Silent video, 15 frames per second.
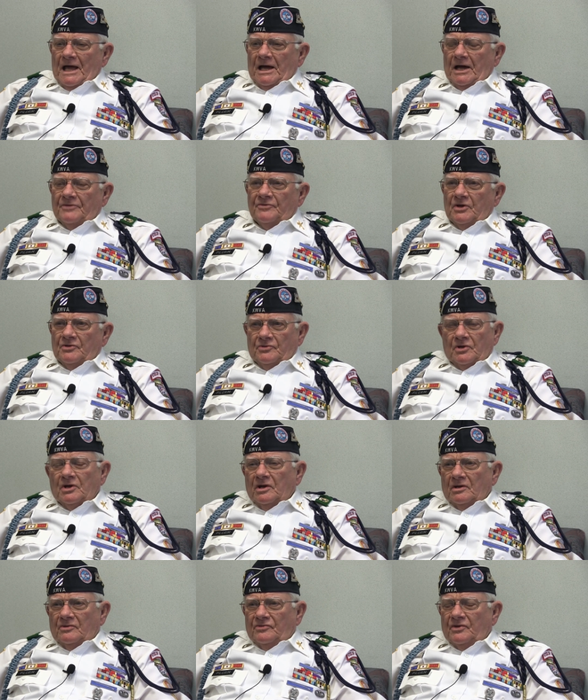and then
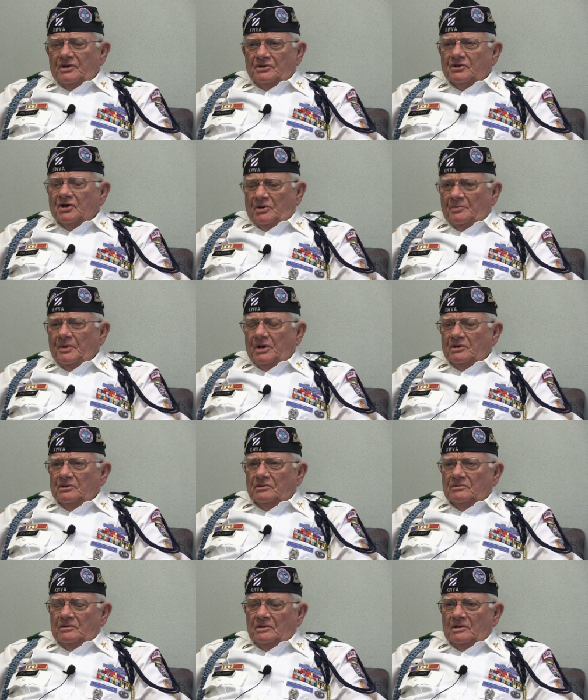they, they'd come
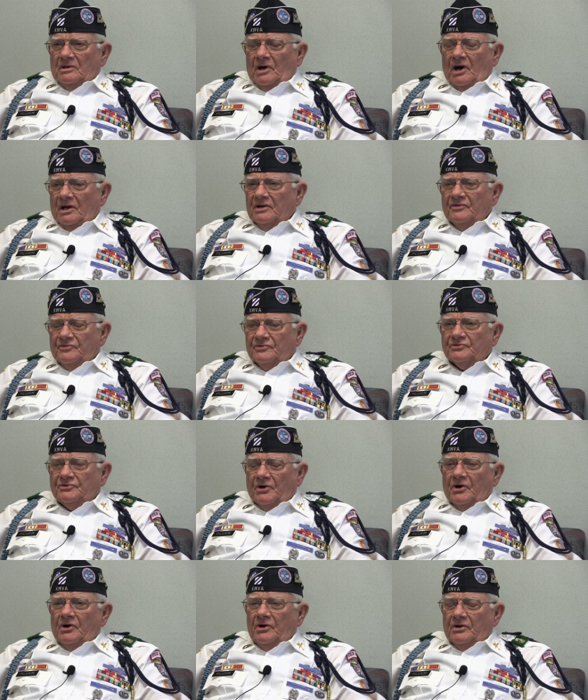in out of the
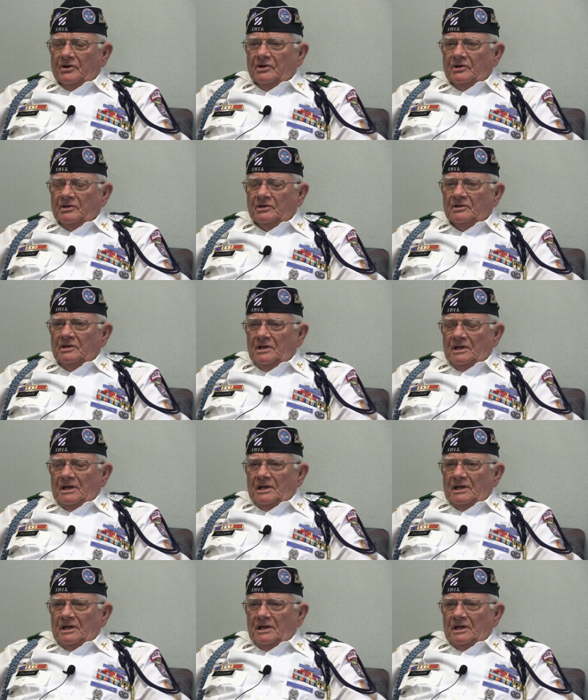dark and,